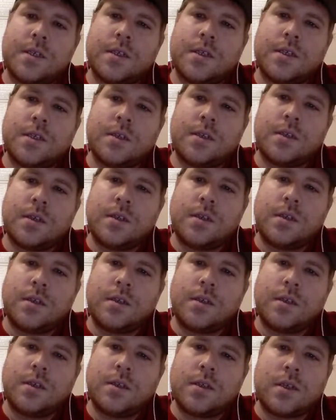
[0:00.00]
I
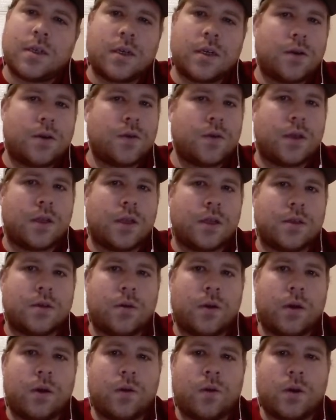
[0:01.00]
don't think that's the
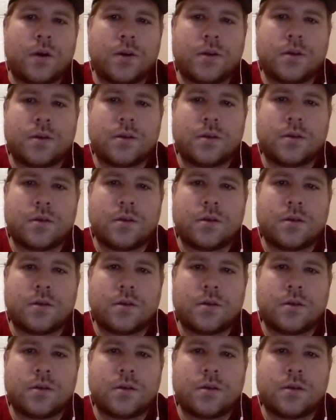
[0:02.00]
right horse.